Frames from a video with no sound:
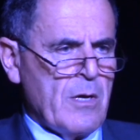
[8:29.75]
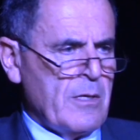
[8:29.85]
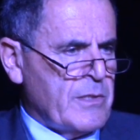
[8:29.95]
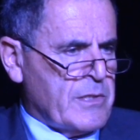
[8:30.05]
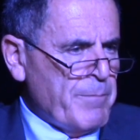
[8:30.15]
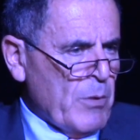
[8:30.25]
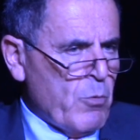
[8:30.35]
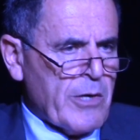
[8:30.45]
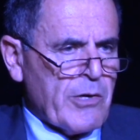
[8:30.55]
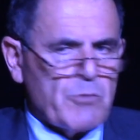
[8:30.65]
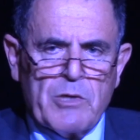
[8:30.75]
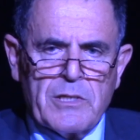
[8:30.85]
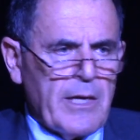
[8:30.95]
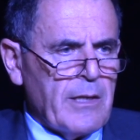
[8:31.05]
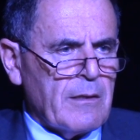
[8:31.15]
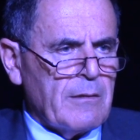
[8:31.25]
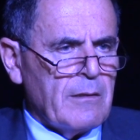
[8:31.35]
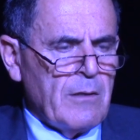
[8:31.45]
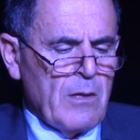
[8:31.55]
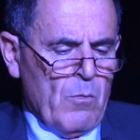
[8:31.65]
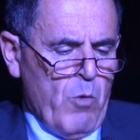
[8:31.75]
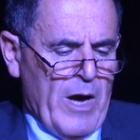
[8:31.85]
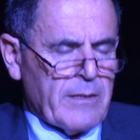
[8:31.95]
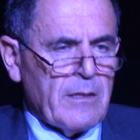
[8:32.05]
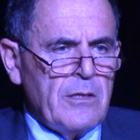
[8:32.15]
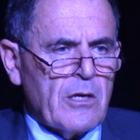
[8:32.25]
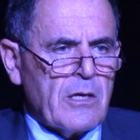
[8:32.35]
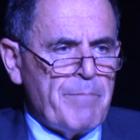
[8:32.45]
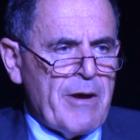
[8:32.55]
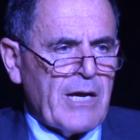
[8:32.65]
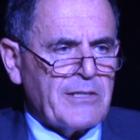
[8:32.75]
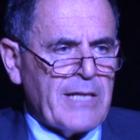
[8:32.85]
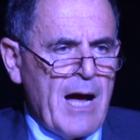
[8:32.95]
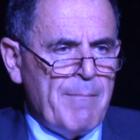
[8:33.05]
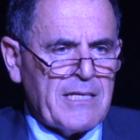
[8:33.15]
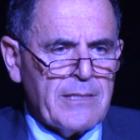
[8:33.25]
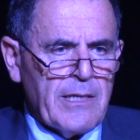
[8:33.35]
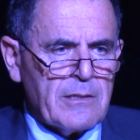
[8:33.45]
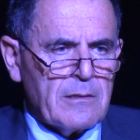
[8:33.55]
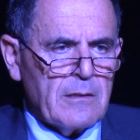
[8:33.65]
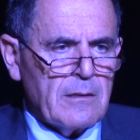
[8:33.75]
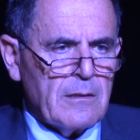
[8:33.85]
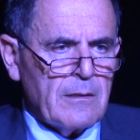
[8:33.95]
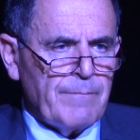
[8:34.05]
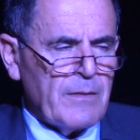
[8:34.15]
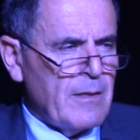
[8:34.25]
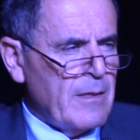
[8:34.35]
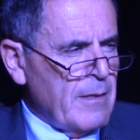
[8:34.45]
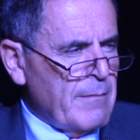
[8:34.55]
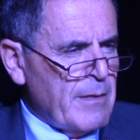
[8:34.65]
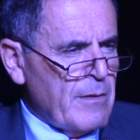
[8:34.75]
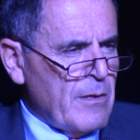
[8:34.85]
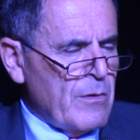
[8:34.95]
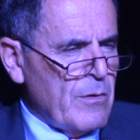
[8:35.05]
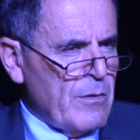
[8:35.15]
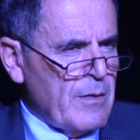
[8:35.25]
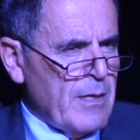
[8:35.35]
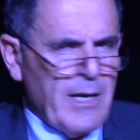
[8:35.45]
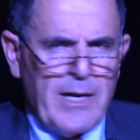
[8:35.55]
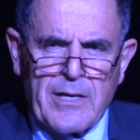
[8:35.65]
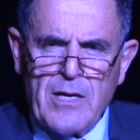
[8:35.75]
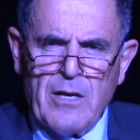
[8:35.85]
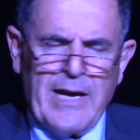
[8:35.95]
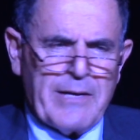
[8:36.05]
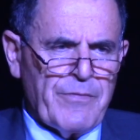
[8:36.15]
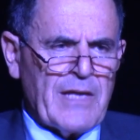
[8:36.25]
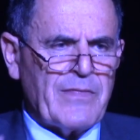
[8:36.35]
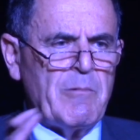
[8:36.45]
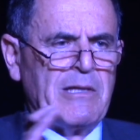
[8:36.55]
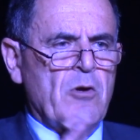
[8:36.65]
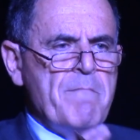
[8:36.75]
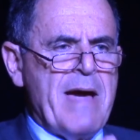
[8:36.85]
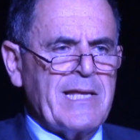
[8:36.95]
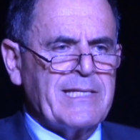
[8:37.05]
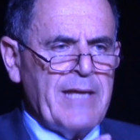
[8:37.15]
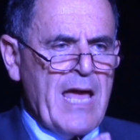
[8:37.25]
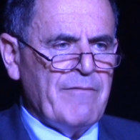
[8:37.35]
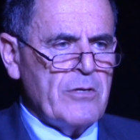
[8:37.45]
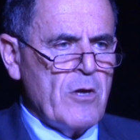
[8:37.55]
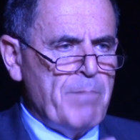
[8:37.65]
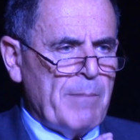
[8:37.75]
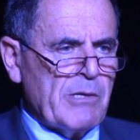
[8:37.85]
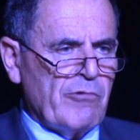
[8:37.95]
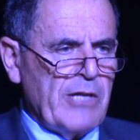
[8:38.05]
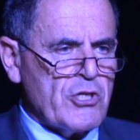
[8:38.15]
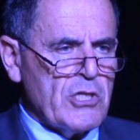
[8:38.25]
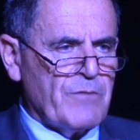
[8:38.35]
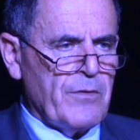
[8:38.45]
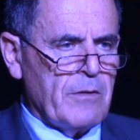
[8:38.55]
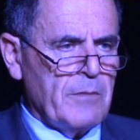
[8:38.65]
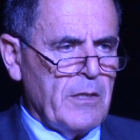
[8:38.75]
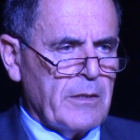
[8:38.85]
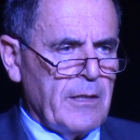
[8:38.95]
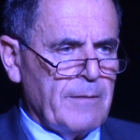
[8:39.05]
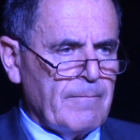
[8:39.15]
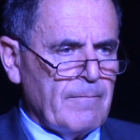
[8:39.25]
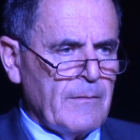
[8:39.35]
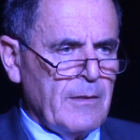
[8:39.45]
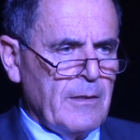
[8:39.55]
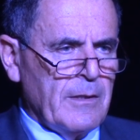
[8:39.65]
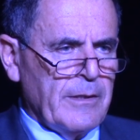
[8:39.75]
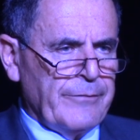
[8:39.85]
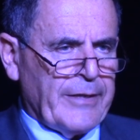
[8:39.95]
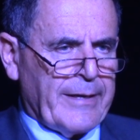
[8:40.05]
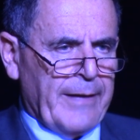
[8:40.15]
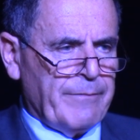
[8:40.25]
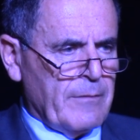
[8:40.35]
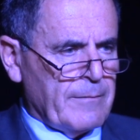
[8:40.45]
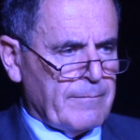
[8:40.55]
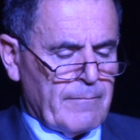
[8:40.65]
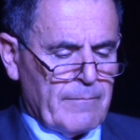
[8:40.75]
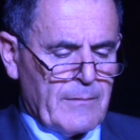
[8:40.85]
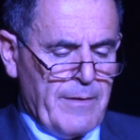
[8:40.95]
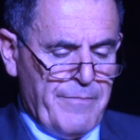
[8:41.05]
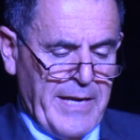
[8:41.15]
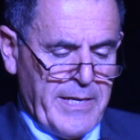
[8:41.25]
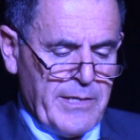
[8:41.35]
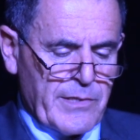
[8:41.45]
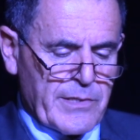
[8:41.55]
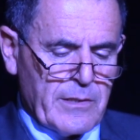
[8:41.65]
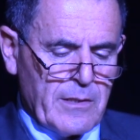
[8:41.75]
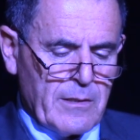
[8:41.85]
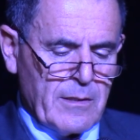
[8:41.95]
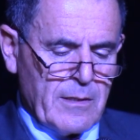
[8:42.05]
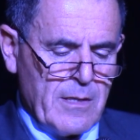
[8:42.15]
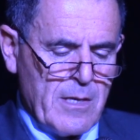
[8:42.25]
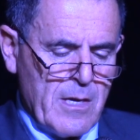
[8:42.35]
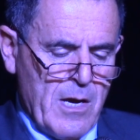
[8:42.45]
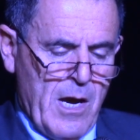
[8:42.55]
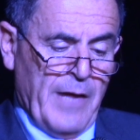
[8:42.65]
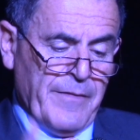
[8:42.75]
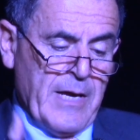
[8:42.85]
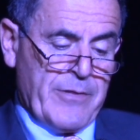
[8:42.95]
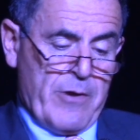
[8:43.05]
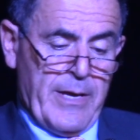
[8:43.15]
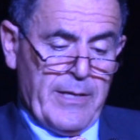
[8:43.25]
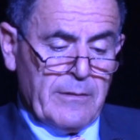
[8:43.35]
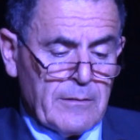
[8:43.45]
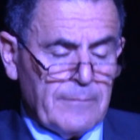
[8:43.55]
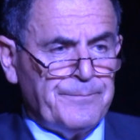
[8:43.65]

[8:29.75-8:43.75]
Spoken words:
simple workers were saying, what, you're comparing us to Hamasniks? I don't know, I don't think they went to a Madison Avenue public relations firm, okay, to get that idiocy. On the other hand,